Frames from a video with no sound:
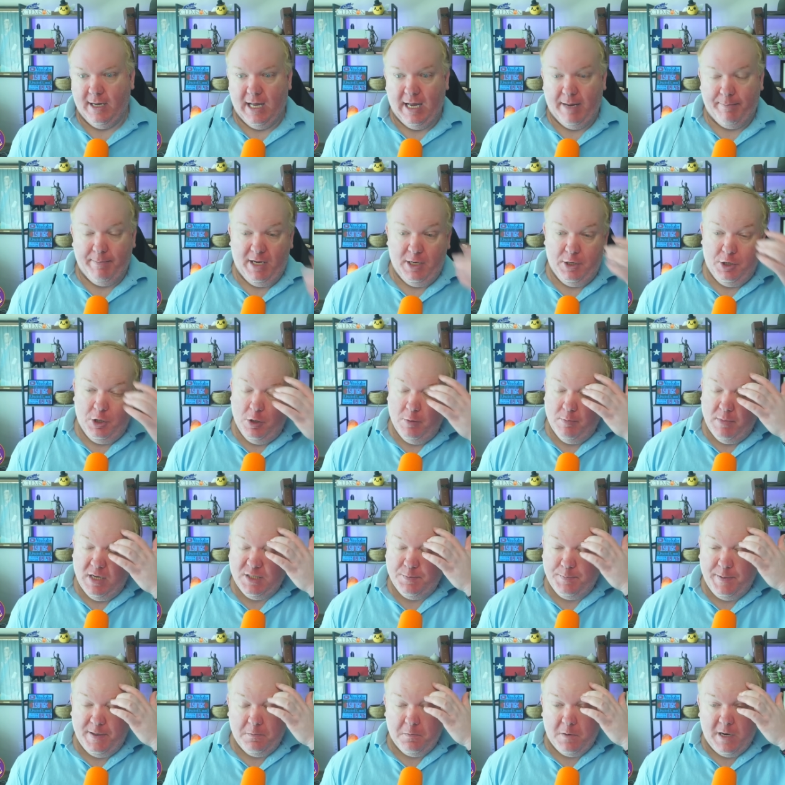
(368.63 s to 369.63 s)
I mean, you
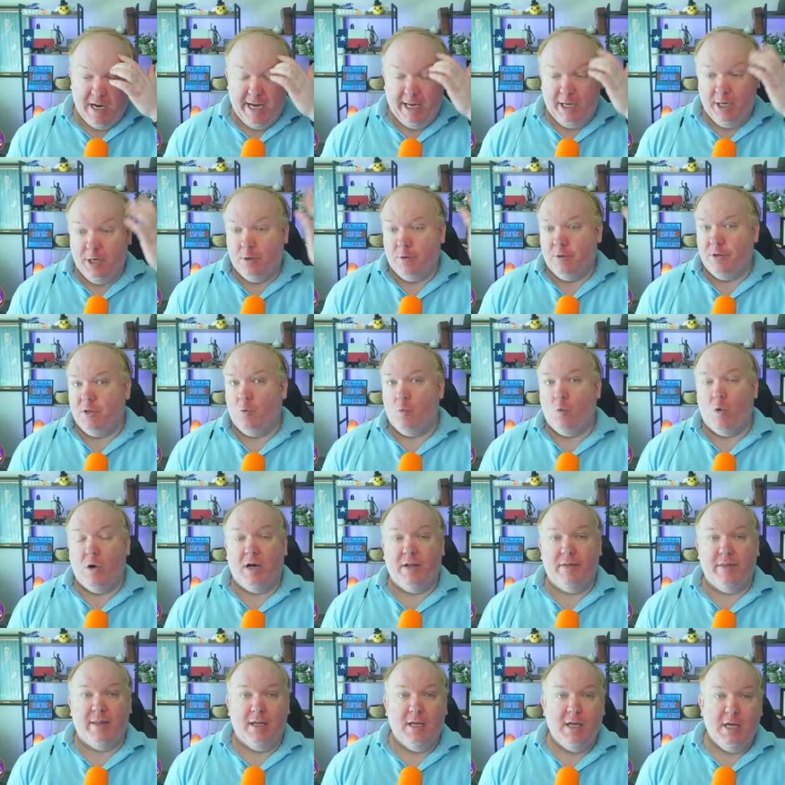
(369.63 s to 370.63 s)
must be right. You're the
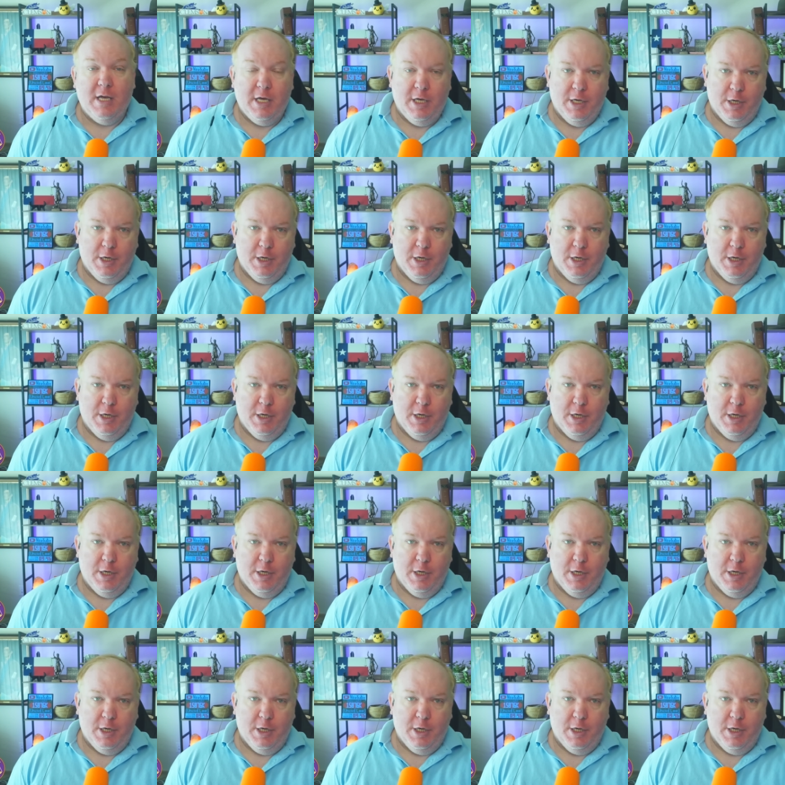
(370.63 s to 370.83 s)
one that,